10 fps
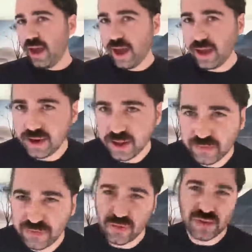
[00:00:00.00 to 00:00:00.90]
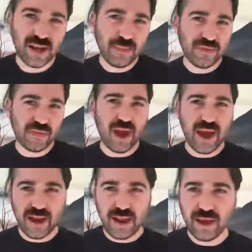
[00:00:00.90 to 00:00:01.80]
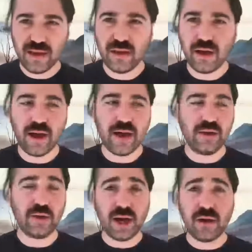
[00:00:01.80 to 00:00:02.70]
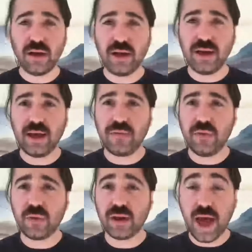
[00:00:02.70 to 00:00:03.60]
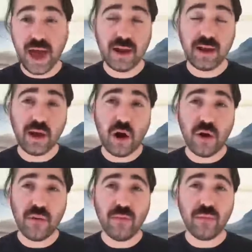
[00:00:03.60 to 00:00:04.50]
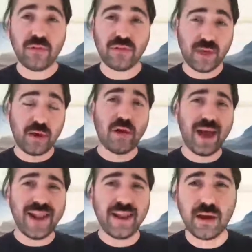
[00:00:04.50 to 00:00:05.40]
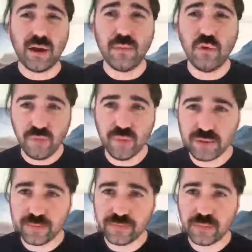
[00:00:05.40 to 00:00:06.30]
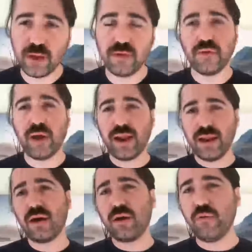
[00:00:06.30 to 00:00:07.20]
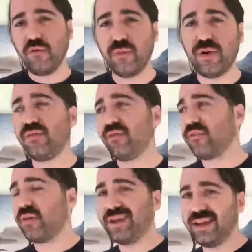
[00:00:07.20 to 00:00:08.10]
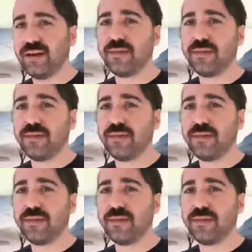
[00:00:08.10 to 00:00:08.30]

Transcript: A few tips for editing. Generally, if you can there's a thing called editing on movement. So editing on movement is this idea